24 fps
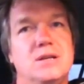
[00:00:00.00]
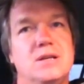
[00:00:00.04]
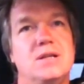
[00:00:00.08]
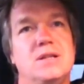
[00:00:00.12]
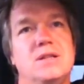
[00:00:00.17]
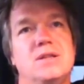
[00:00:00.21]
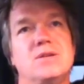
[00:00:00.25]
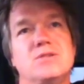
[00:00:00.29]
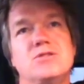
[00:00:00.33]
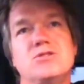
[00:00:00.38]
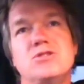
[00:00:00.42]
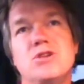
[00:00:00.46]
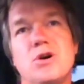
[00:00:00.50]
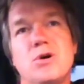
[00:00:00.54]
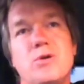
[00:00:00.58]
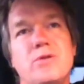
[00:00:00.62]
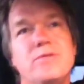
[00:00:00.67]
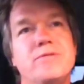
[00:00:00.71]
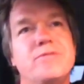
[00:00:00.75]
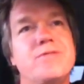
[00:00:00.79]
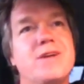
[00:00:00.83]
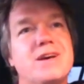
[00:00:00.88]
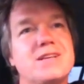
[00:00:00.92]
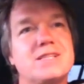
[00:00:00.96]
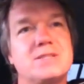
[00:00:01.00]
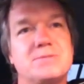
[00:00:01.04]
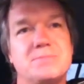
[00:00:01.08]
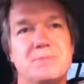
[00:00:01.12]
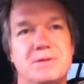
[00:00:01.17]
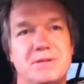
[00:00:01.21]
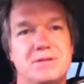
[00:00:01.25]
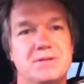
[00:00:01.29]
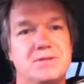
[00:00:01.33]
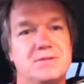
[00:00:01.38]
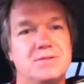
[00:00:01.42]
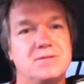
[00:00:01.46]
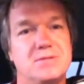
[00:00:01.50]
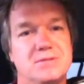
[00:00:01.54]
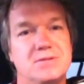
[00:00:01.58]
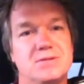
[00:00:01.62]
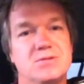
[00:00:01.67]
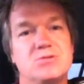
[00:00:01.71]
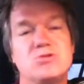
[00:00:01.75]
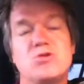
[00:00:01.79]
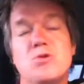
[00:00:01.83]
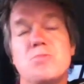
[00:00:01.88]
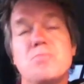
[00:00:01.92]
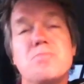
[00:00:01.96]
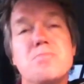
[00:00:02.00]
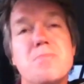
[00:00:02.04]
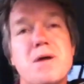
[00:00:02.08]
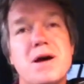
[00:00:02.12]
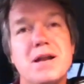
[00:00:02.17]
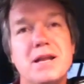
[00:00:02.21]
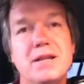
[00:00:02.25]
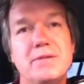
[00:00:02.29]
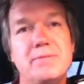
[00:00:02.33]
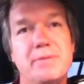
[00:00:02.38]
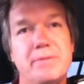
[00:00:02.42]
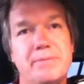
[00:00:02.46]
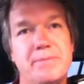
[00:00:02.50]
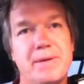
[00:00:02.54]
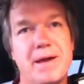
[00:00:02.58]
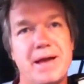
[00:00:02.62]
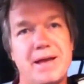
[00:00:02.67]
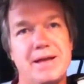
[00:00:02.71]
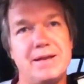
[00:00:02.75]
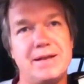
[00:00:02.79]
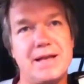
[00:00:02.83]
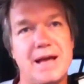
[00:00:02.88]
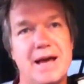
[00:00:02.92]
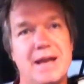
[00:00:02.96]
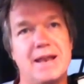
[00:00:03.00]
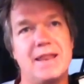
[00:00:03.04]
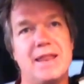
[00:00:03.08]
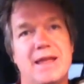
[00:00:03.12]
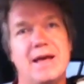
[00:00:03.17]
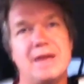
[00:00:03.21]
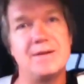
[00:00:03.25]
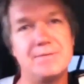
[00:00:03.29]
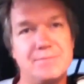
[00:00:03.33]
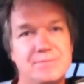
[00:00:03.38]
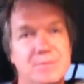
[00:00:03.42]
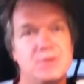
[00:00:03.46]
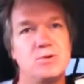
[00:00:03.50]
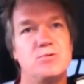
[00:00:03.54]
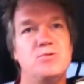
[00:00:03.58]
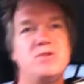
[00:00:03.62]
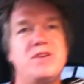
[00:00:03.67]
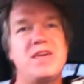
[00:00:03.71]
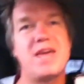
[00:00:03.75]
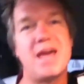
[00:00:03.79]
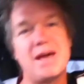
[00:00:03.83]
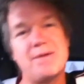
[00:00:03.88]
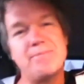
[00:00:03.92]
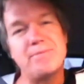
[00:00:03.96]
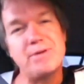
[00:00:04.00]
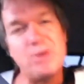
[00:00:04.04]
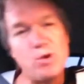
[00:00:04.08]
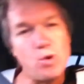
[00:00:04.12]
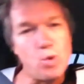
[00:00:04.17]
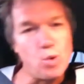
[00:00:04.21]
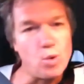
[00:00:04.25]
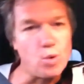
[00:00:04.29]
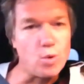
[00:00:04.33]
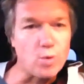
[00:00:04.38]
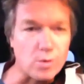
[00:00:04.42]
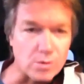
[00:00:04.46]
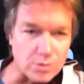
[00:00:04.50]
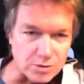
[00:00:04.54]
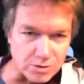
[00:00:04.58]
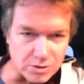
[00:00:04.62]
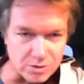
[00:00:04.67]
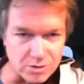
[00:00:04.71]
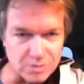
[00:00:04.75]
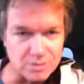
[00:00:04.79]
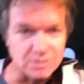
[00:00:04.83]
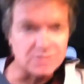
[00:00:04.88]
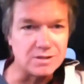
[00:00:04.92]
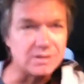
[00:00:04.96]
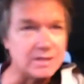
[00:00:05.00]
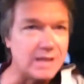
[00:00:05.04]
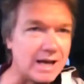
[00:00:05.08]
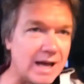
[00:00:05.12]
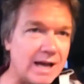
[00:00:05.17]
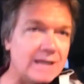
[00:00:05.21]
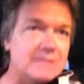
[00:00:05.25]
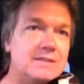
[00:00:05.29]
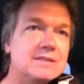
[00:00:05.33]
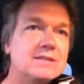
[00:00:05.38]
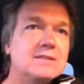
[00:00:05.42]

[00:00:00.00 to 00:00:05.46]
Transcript: There's no investment. There's no money to be made out of that. We can't be whores to that.